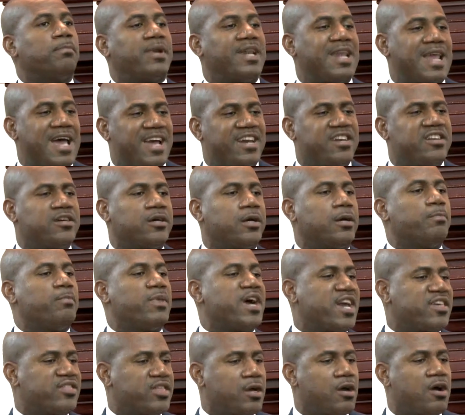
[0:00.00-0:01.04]
planned
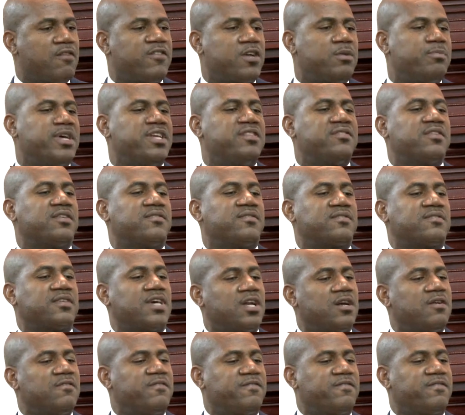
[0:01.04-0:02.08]
by the government
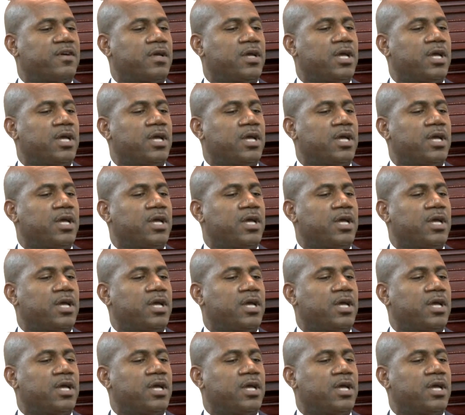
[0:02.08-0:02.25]
itself